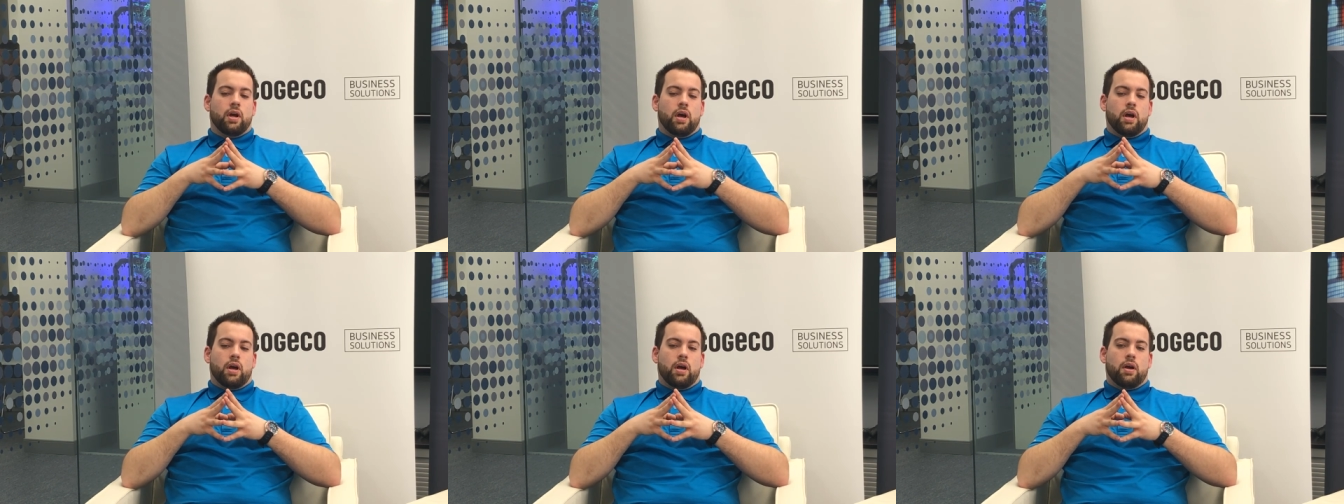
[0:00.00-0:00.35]

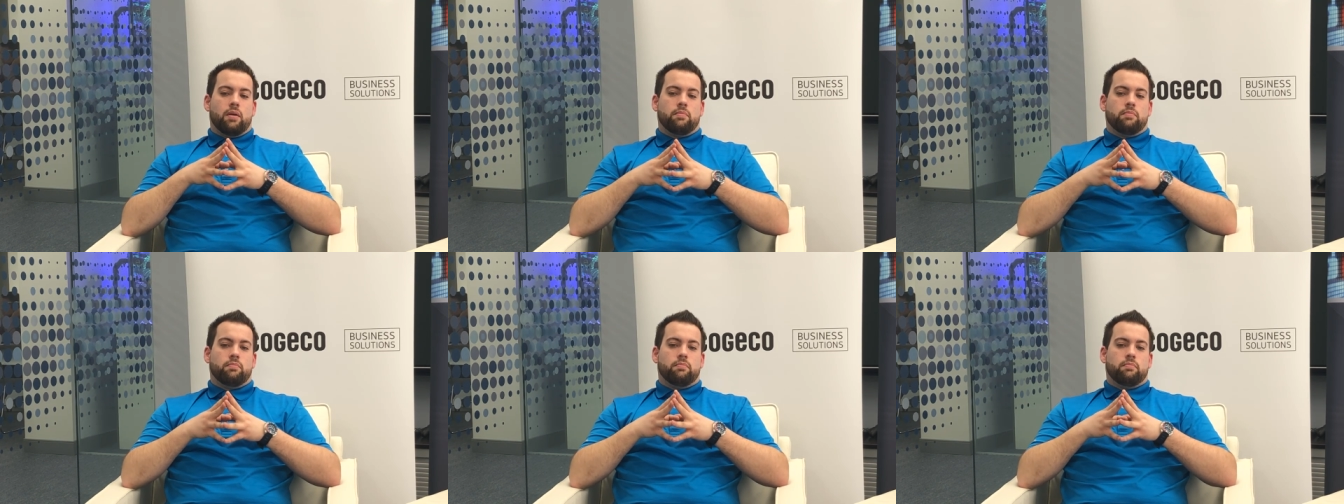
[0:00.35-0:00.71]

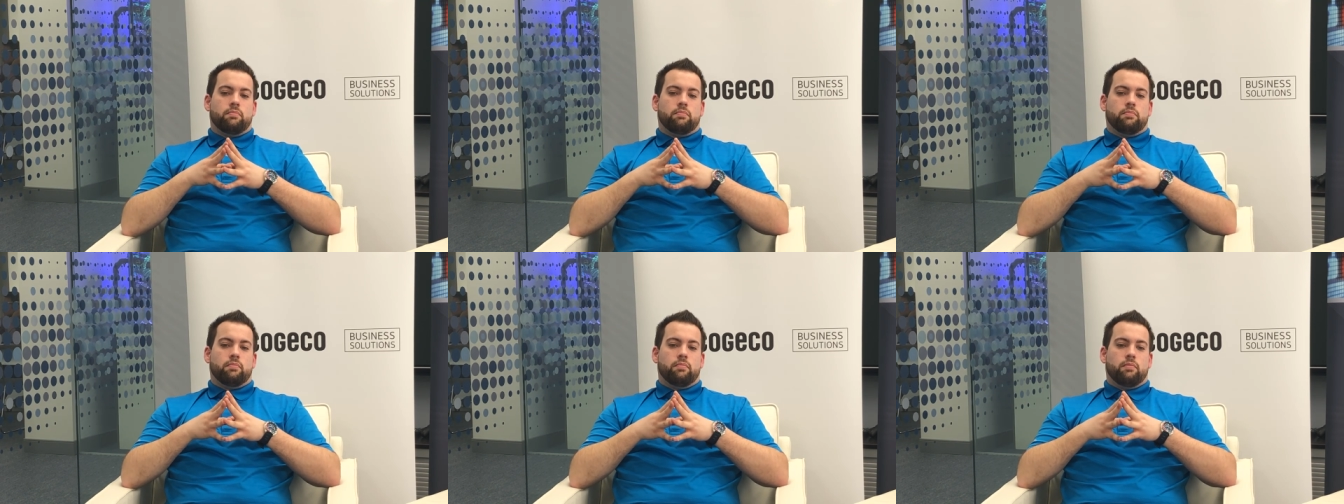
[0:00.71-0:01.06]
Um,
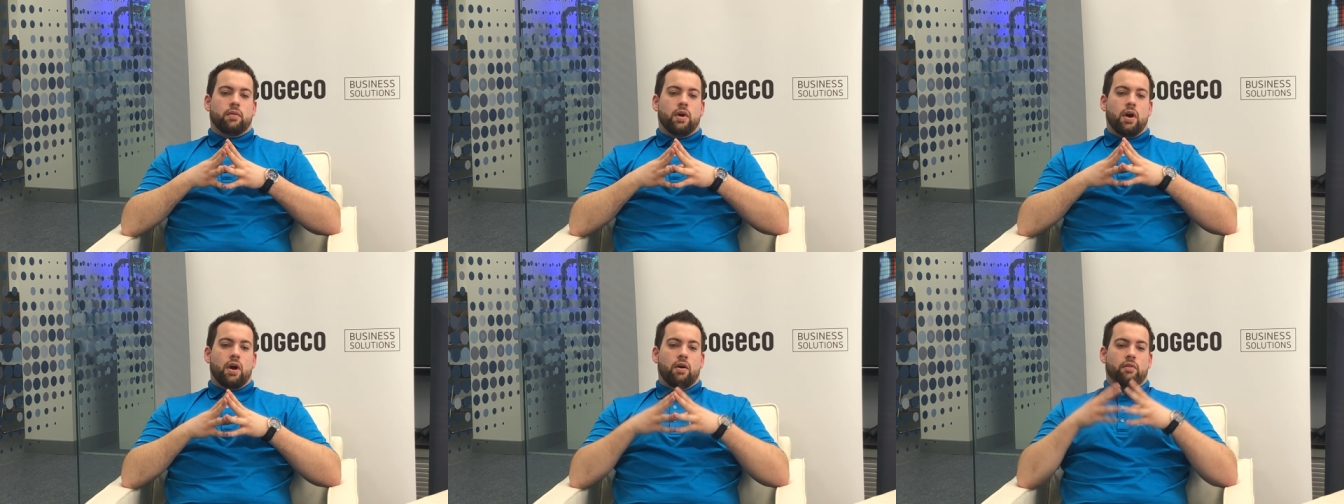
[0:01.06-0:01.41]

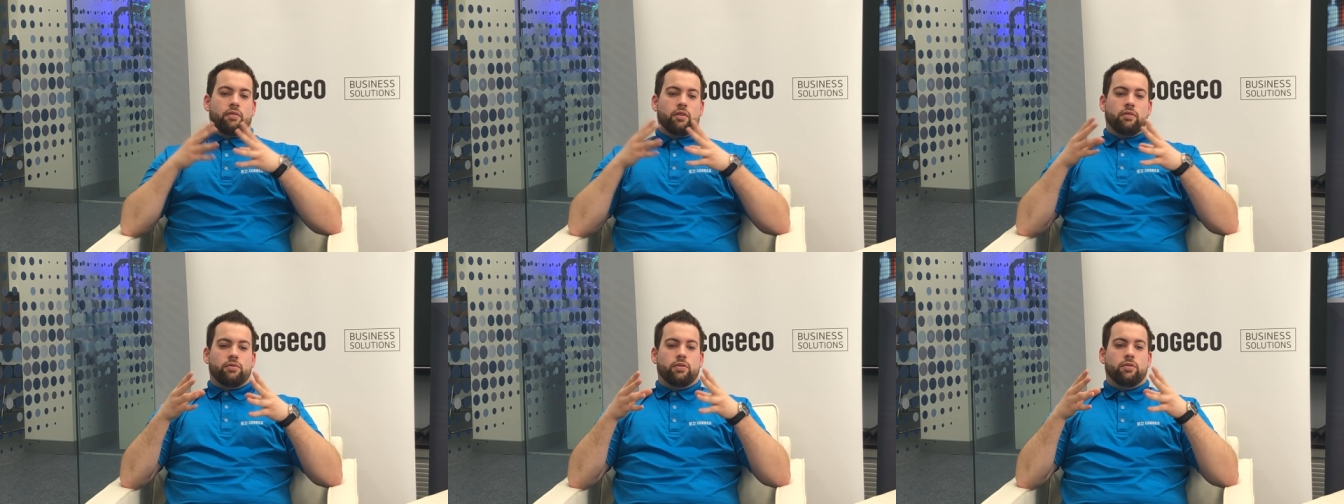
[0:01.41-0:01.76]

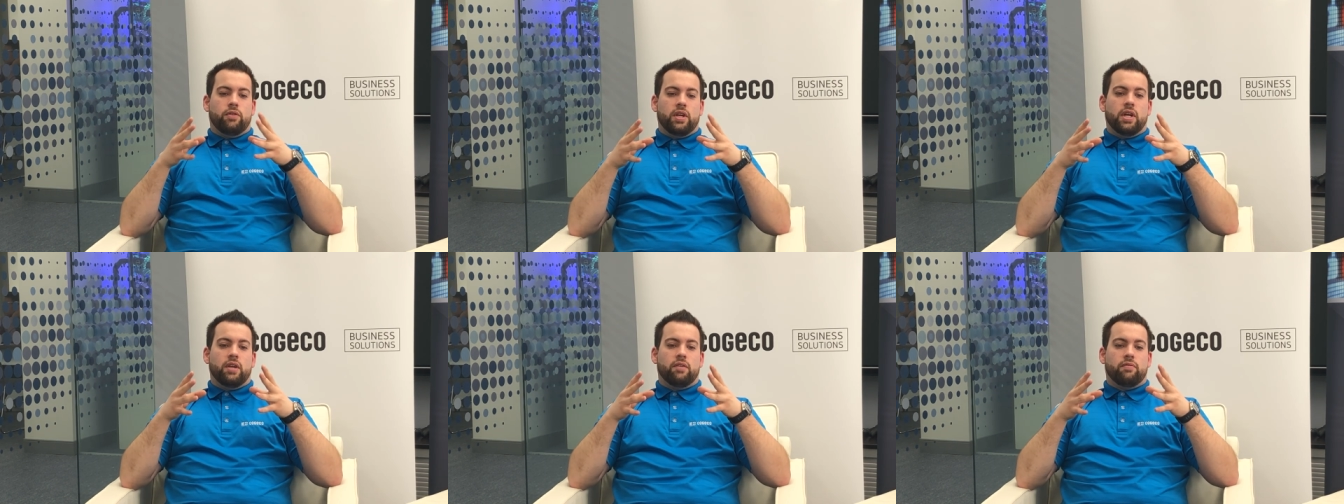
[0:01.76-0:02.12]
however, if you
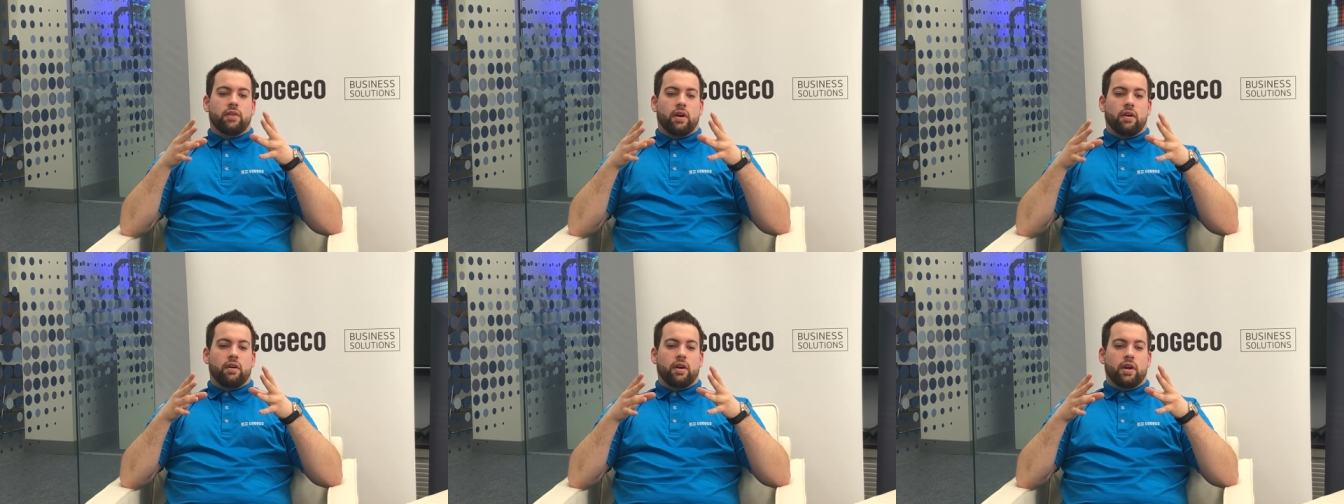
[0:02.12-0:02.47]
need
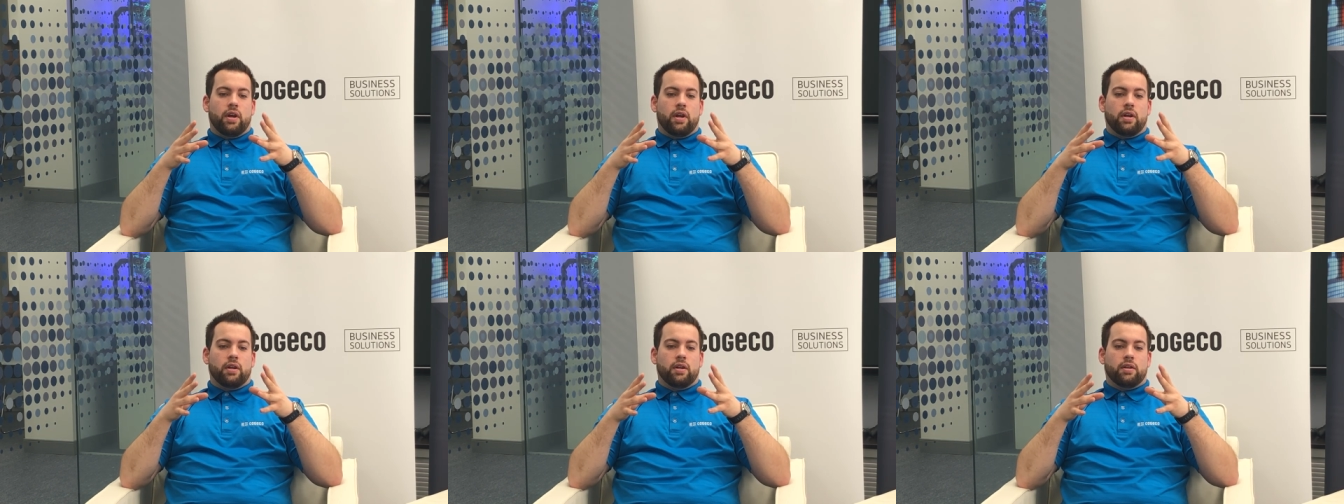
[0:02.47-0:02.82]

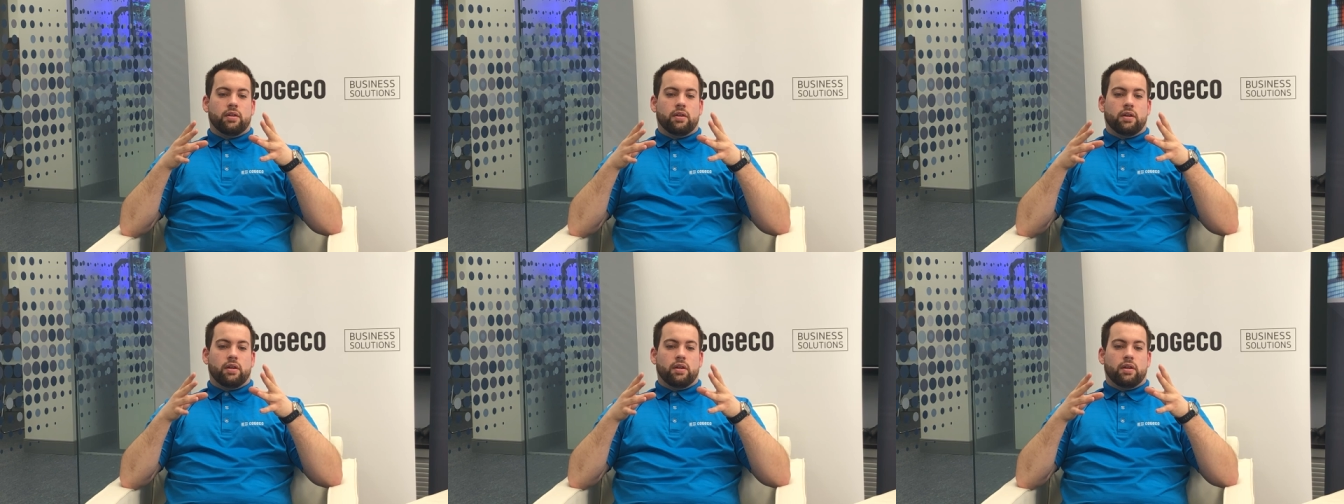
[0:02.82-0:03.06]
very